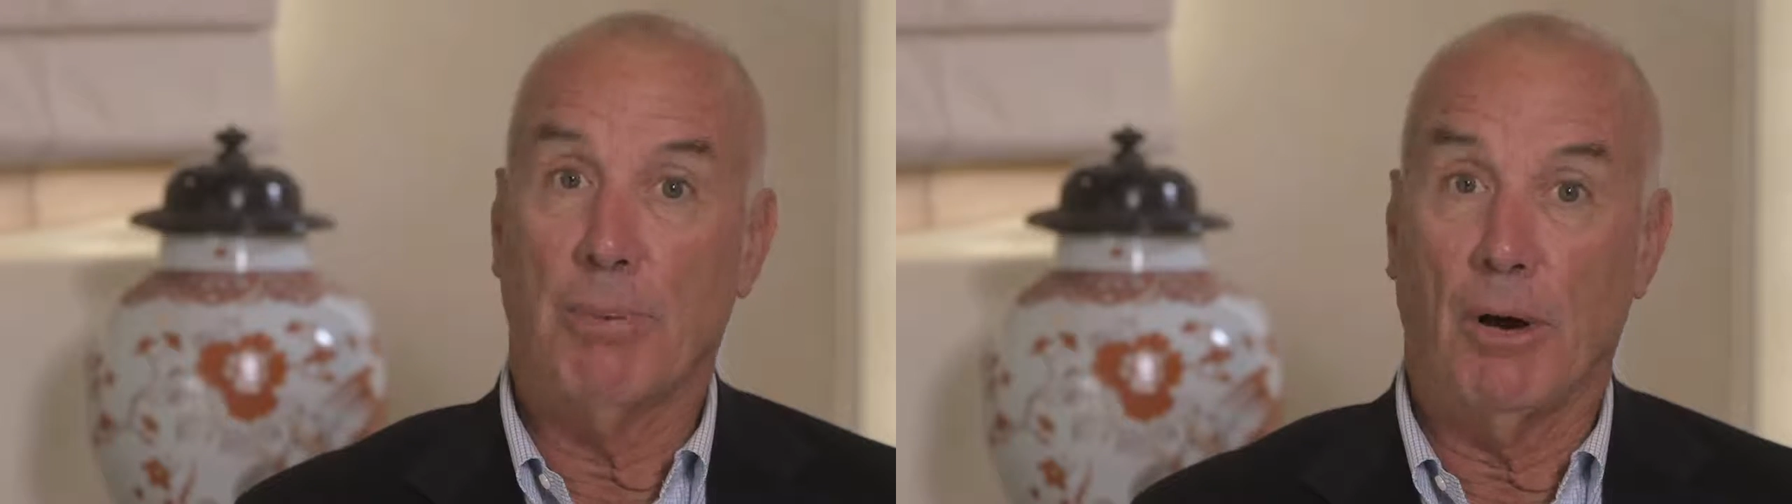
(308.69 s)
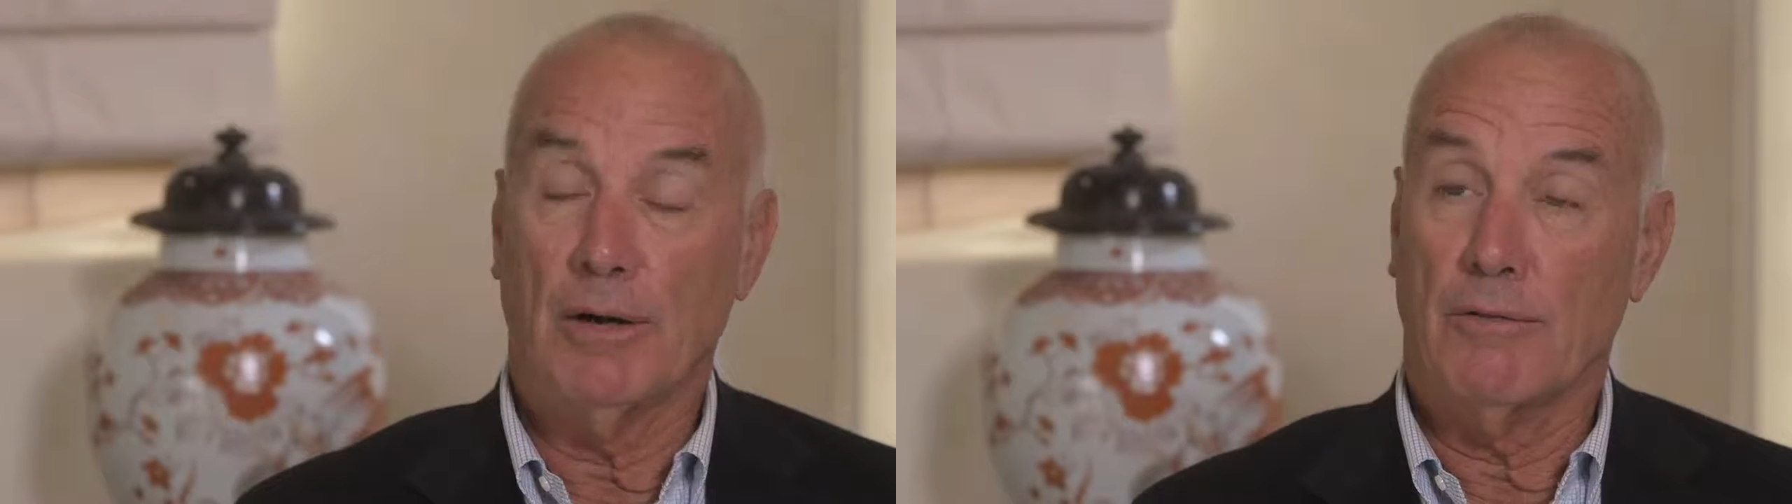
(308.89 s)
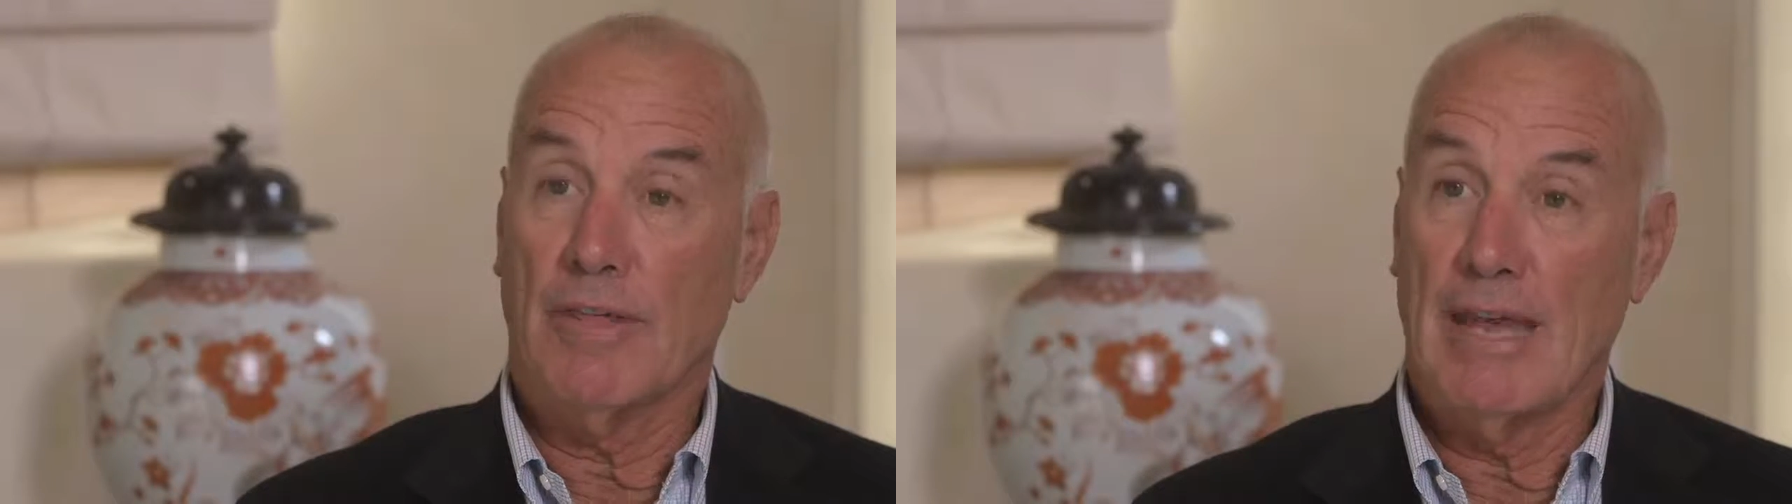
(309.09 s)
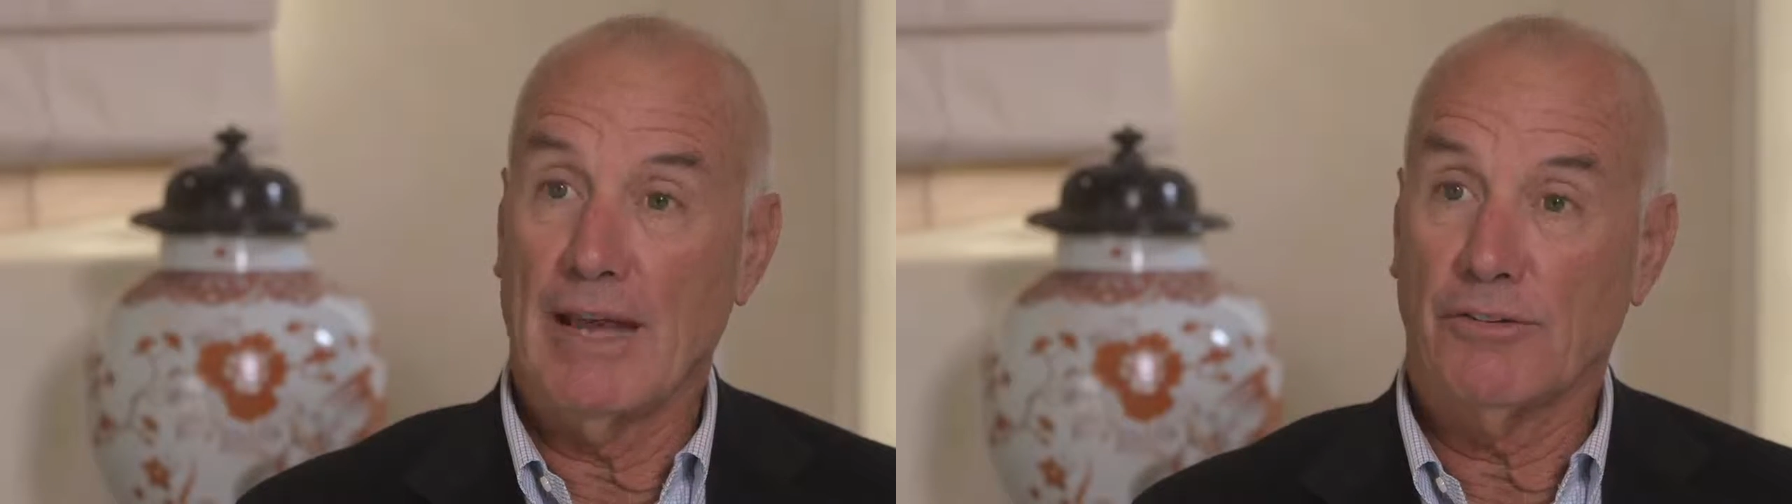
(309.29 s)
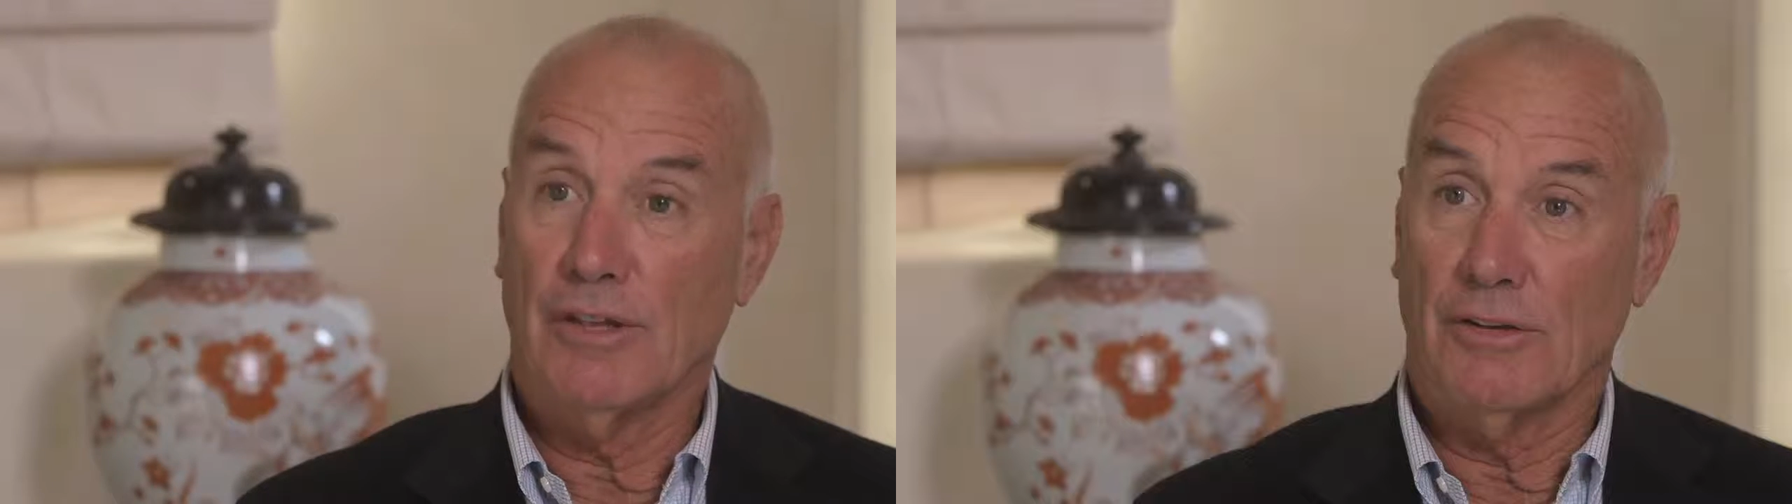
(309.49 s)
part of the
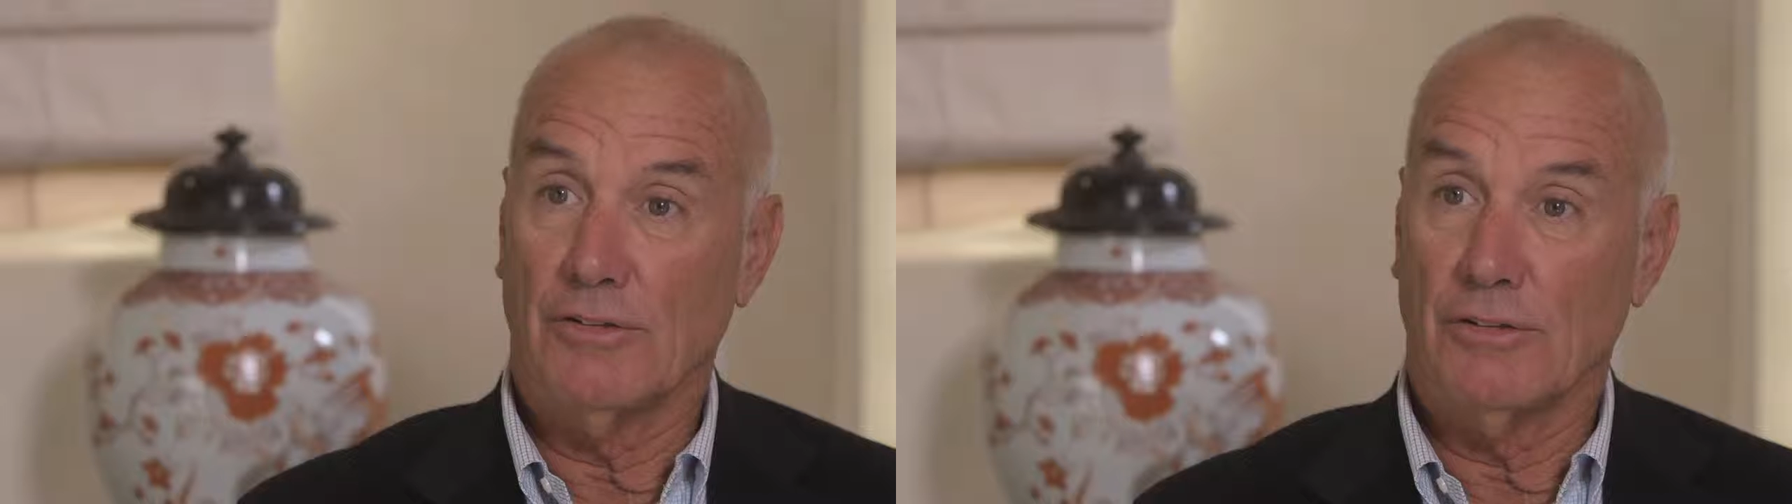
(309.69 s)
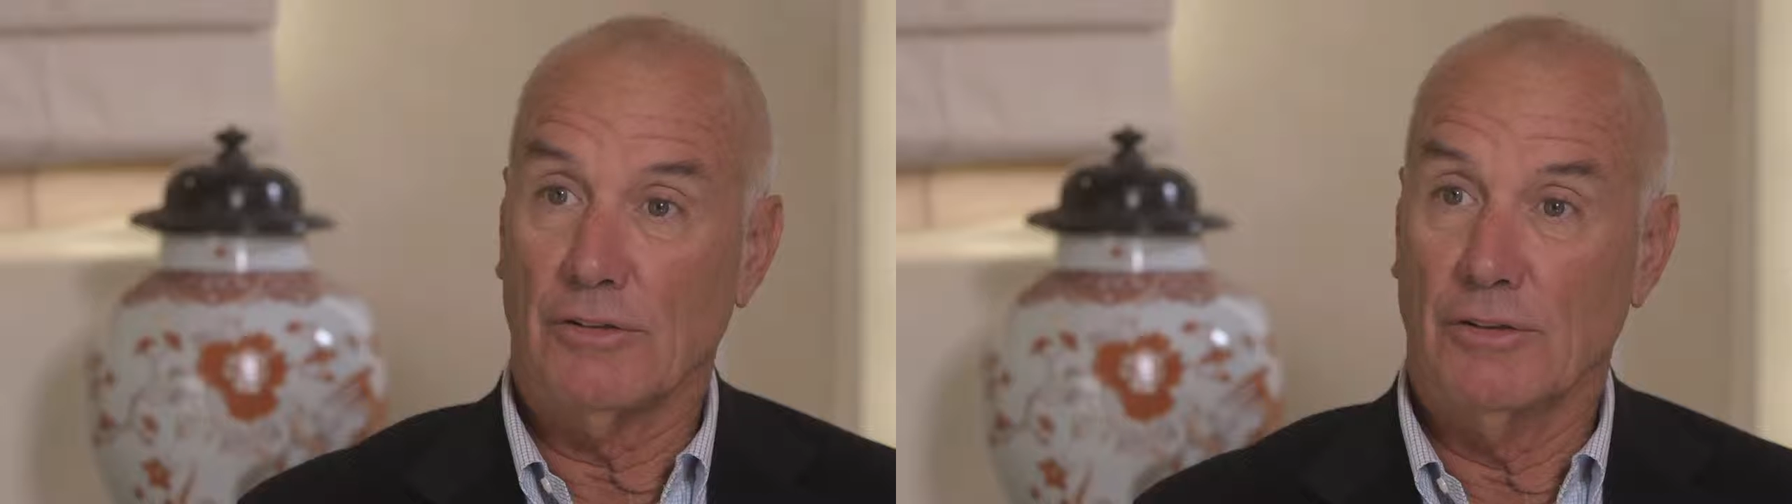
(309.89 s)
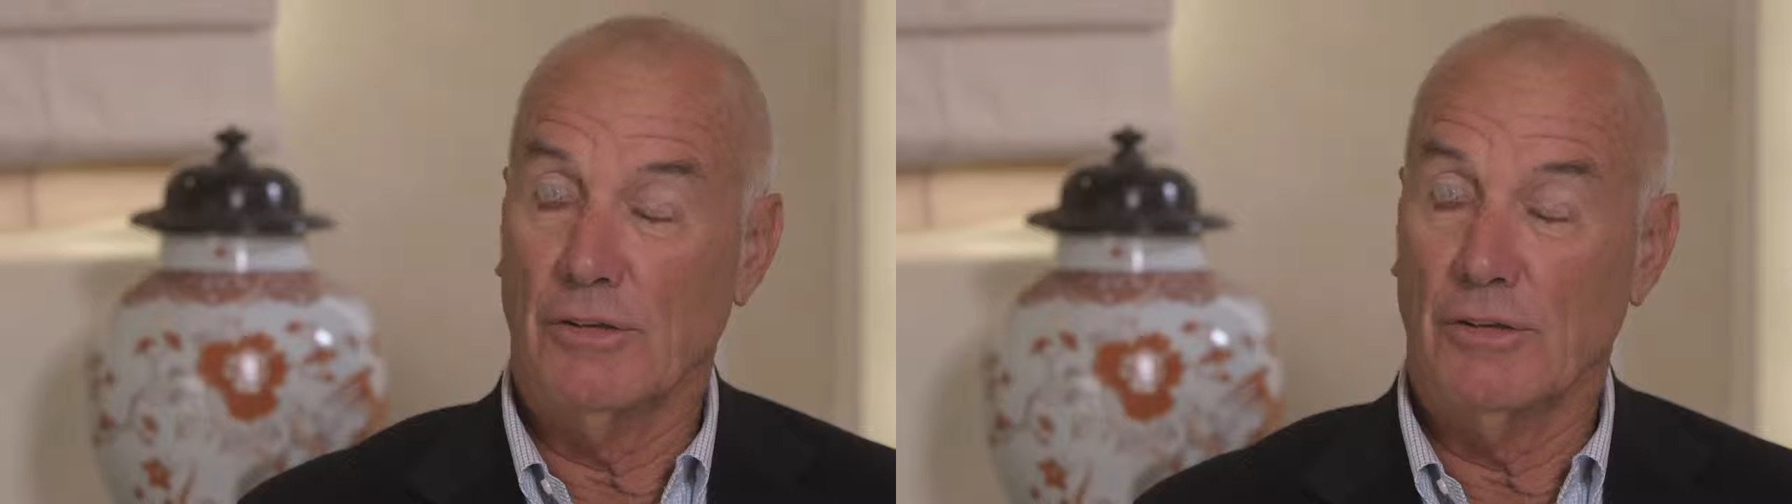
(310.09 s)
assets,